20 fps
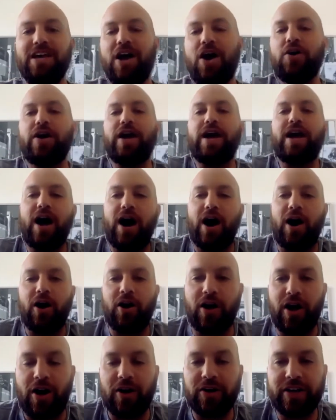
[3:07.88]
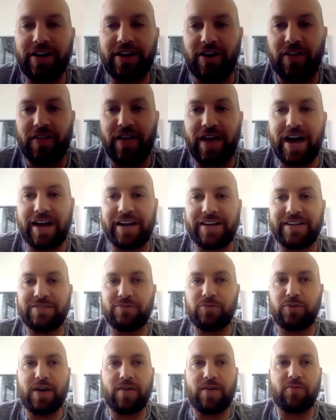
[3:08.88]
Okay, I'll get on that.
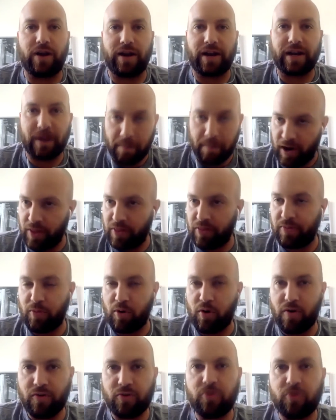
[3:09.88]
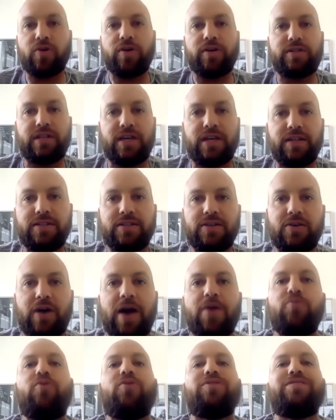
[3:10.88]
We have what, like a month more of quarantine? So I
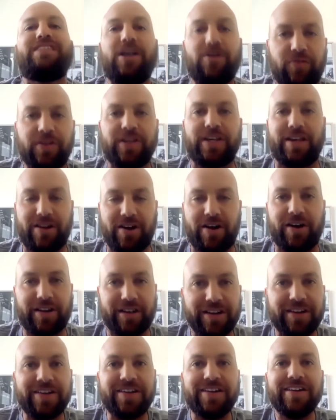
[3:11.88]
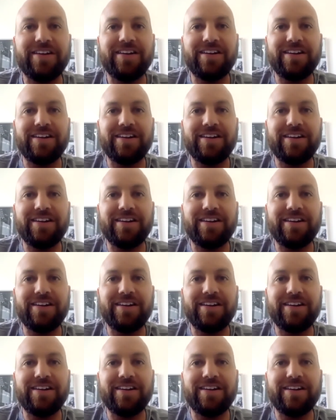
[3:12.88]
will definitely get on it.